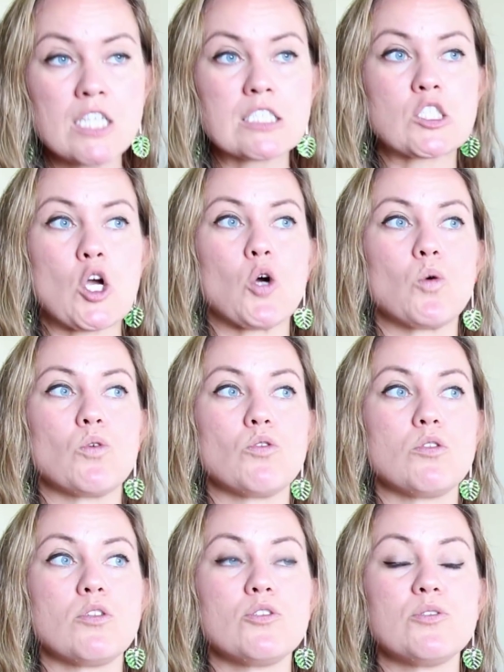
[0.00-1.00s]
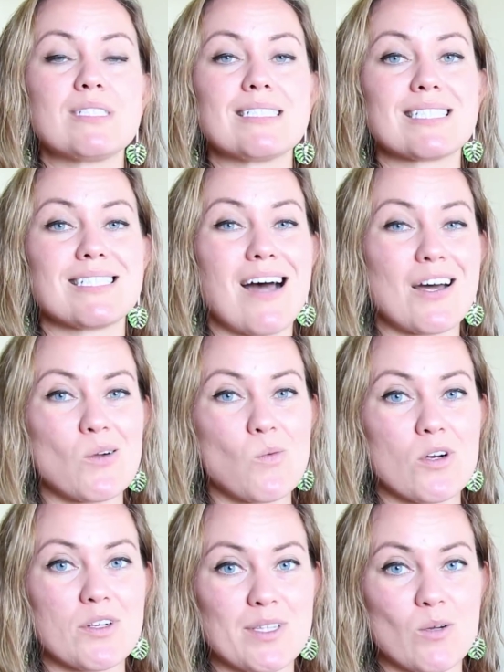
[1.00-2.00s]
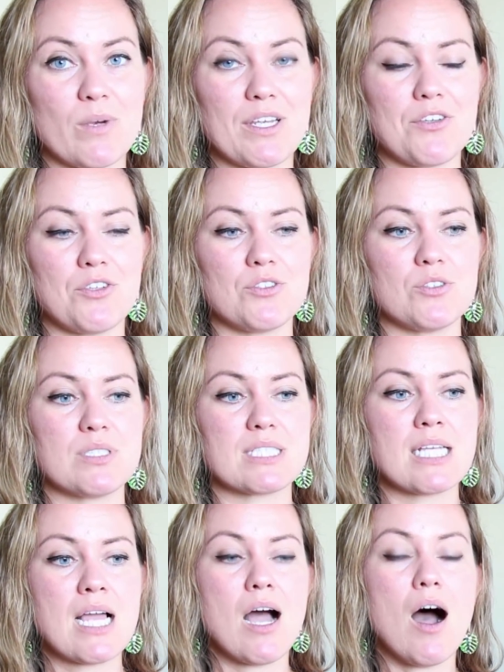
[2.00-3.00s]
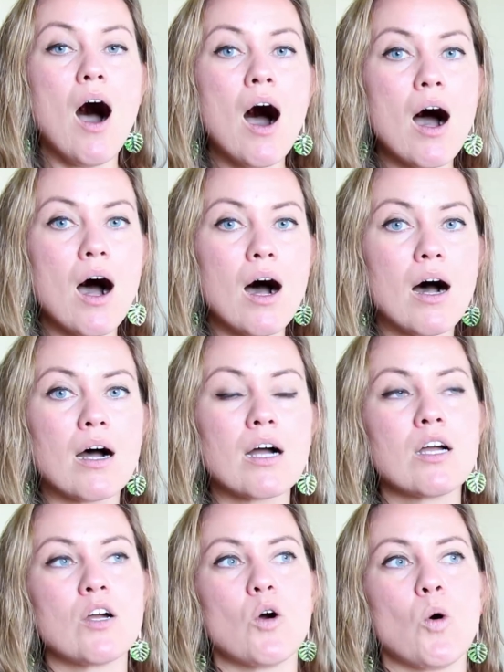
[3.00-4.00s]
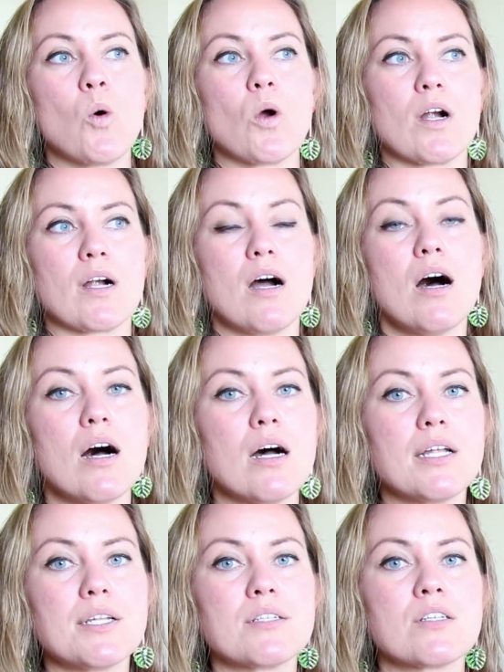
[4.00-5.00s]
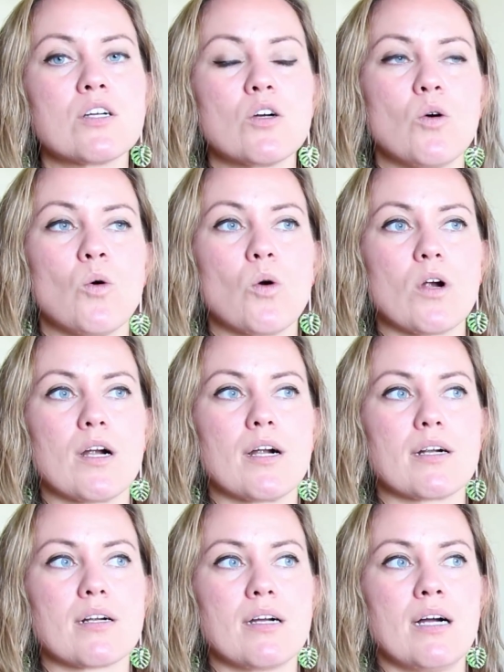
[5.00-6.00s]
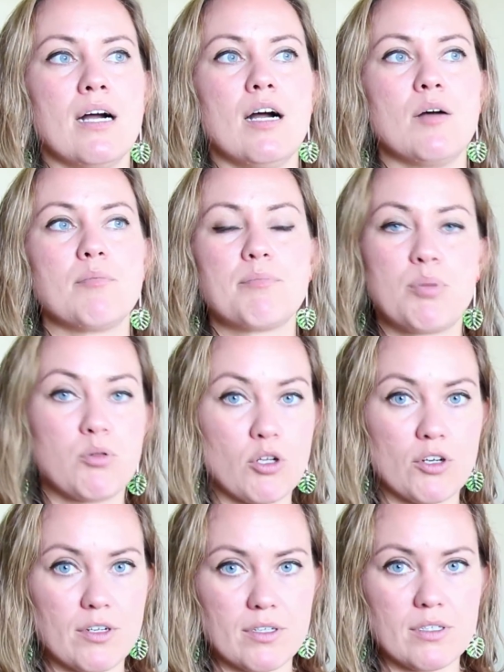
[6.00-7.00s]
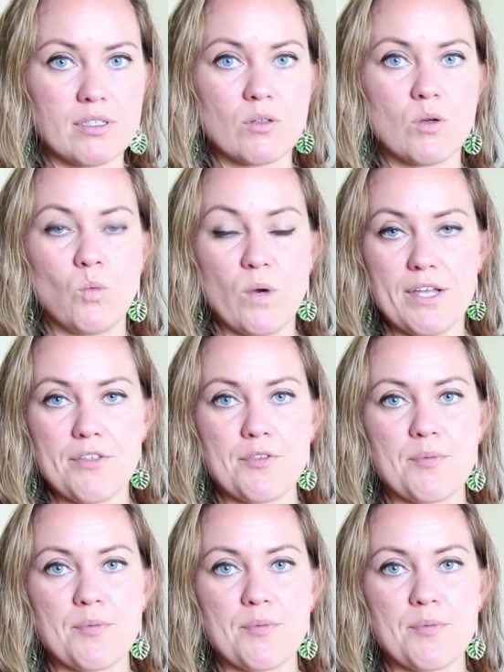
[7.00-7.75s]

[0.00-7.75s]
So loot is not a word that we use or un or plural with.